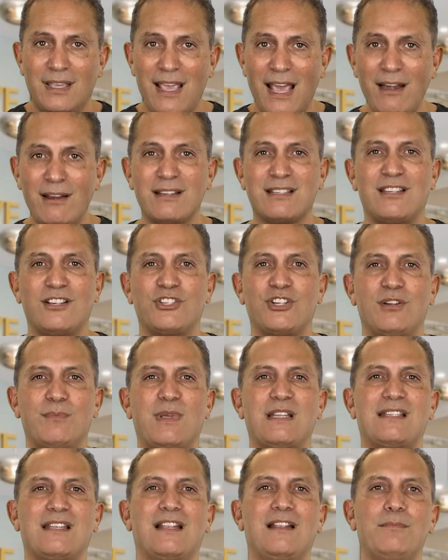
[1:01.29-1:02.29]
Cataract surgery
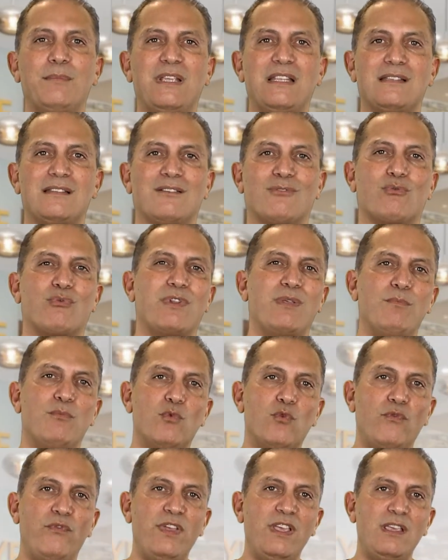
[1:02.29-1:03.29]
basically means
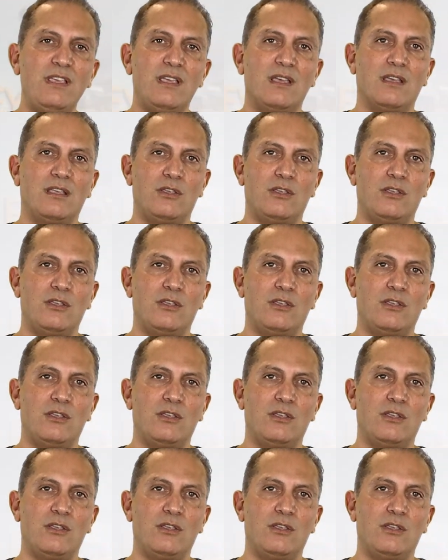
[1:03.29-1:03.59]
removing